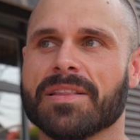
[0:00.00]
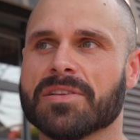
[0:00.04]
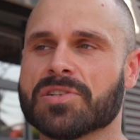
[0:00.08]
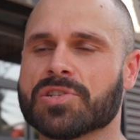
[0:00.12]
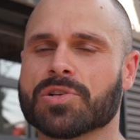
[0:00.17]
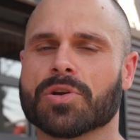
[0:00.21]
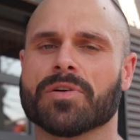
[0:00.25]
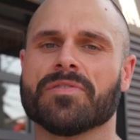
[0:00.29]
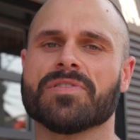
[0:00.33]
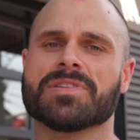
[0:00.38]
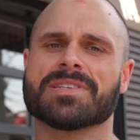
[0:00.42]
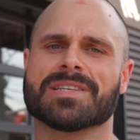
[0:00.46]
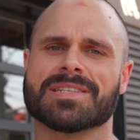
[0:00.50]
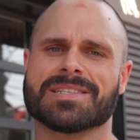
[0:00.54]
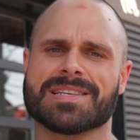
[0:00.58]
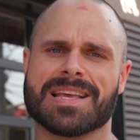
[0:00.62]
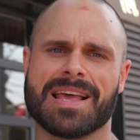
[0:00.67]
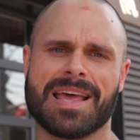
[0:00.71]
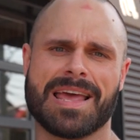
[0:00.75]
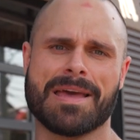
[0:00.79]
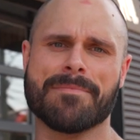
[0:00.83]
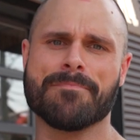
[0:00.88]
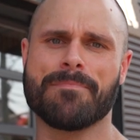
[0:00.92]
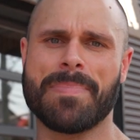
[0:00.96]
and the service is
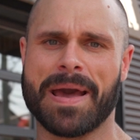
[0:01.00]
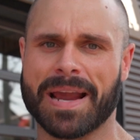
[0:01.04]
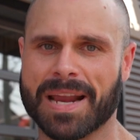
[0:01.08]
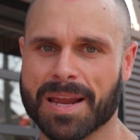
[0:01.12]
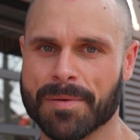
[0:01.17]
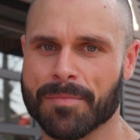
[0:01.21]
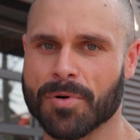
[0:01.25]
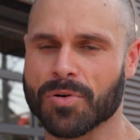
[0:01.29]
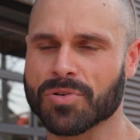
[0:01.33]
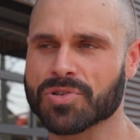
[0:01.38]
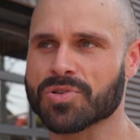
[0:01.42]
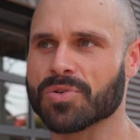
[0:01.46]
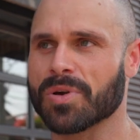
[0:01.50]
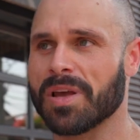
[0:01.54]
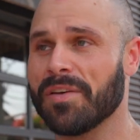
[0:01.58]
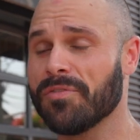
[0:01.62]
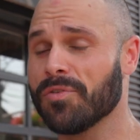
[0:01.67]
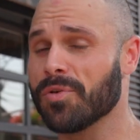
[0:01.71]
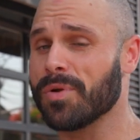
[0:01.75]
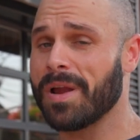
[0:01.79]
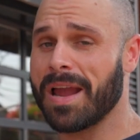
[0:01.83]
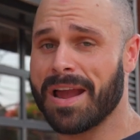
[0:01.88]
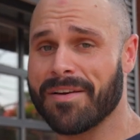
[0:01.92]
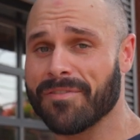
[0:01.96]
impeccable. So
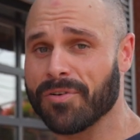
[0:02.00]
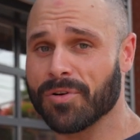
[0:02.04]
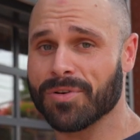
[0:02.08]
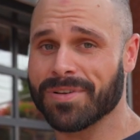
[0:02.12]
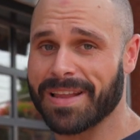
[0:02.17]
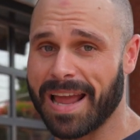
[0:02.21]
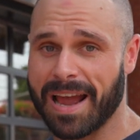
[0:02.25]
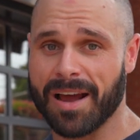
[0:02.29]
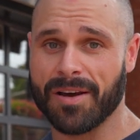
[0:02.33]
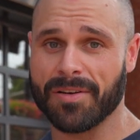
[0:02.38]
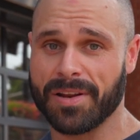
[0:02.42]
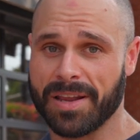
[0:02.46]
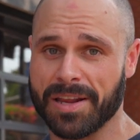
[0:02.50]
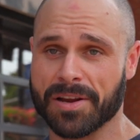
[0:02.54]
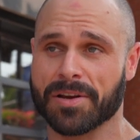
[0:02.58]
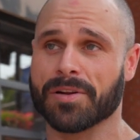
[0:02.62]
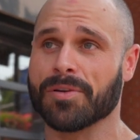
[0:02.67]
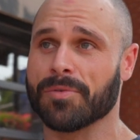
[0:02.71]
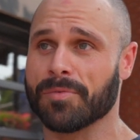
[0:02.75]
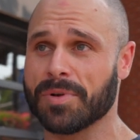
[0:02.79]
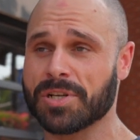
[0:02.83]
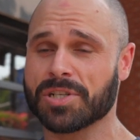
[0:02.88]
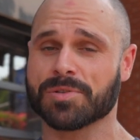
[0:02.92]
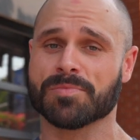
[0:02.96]
if you're ever down here
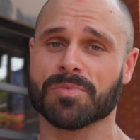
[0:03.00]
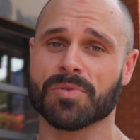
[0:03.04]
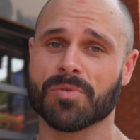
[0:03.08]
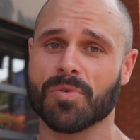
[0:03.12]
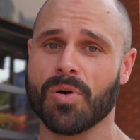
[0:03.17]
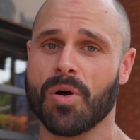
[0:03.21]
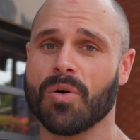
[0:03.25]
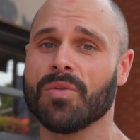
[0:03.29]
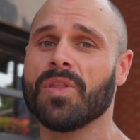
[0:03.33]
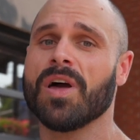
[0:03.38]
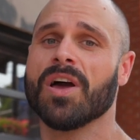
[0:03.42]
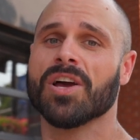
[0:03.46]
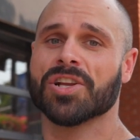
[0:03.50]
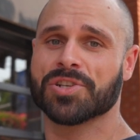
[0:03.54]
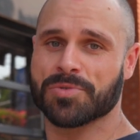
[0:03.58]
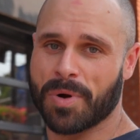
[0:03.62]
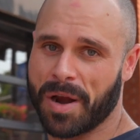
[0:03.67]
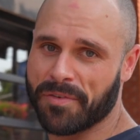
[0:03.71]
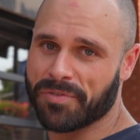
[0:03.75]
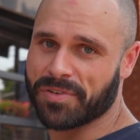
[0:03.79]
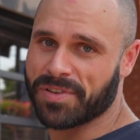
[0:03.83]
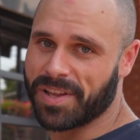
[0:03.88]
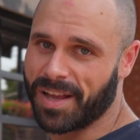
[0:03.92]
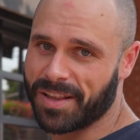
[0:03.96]
in Richmond Road,
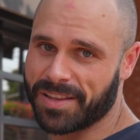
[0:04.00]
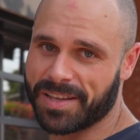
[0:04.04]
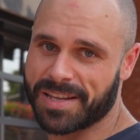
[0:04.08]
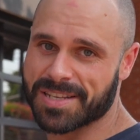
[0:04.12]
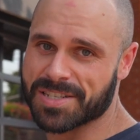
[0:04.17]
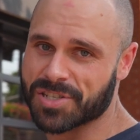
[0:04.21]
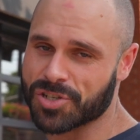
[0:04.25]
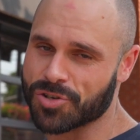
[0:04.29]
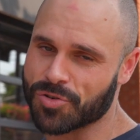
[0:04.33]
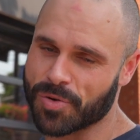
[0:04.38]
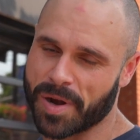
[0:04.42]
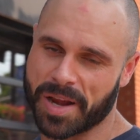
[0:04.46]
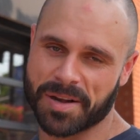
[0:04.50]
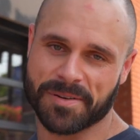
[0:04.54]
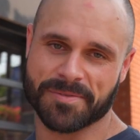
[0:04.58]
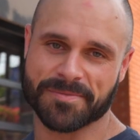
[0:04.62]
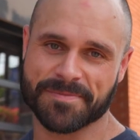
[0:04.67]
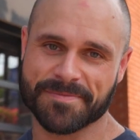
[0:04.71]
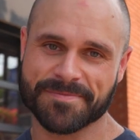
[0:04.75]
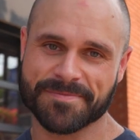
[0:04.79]
try Fratelli, it's great.